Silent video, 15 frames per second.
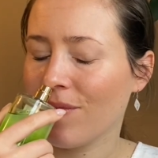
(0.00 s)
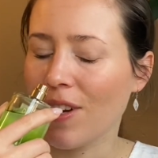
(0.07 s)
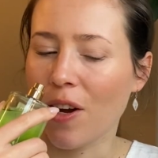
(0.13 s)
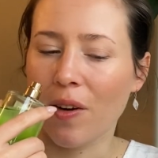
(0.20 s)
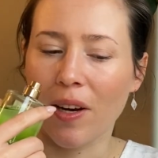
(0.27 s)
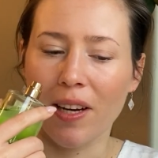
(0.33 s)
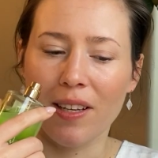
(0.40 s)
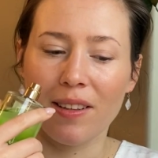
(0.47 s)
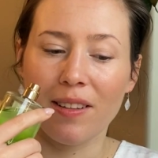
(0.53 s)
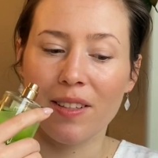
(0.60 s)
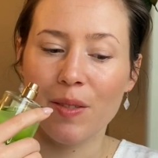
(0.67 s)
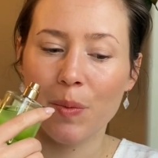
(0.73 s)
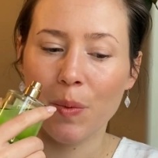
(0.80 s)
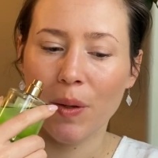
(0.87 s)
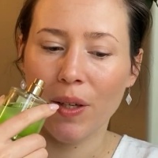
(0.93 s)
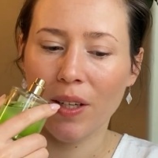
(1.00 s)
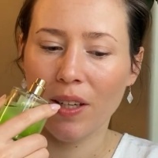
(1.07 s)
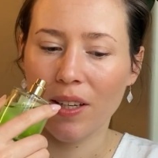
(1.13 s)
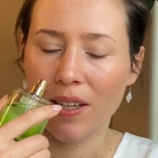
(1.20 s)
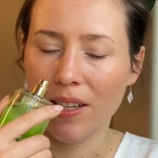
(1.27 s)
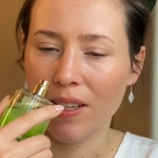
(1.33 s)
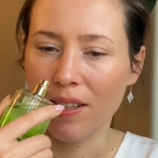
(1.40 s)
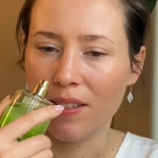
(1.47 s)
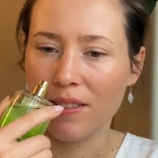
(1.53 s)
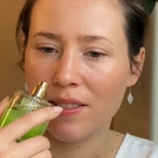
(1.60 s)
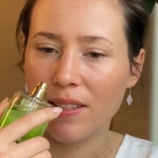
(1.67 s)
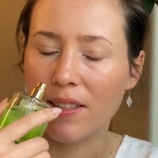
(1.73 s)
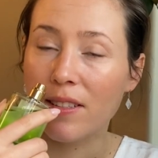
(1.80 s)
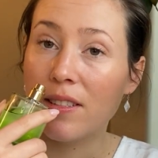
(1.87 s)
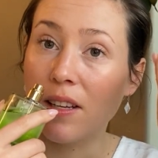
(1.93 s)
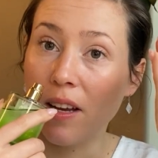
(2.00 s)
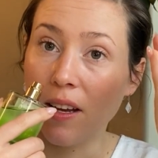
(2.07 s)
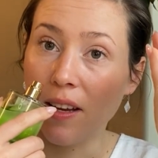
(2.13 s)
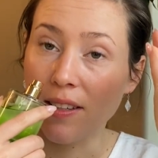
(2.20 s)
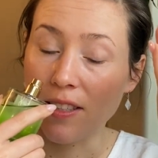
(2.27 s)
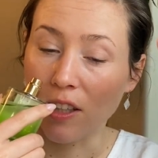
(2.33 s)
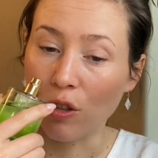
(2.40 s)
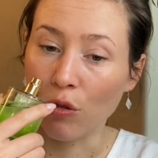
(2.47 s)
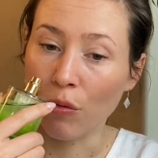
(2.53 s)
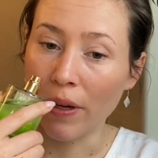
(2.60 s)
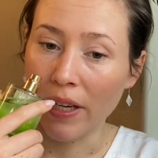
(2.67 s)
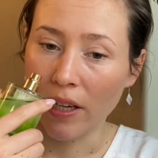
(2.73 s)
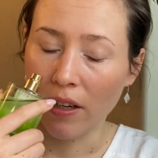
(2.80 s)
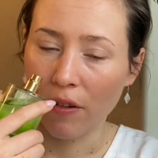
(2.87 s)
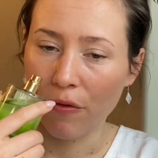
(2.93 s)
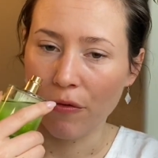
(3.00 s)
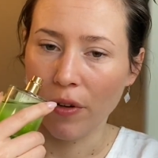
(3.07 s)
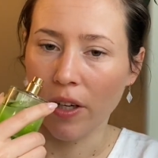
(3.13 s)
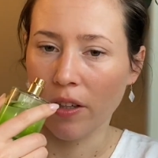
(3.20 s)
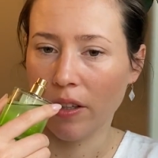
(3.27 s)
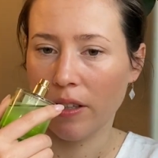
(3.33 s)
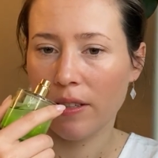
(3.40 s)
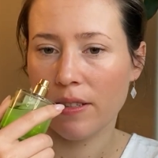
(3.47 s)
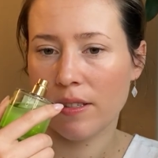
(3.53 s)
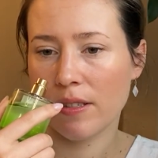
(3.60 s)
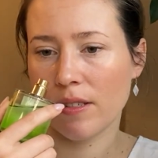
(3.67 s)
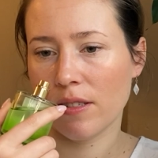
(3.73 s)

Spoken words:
Okay, this one is, it's a green fragrance.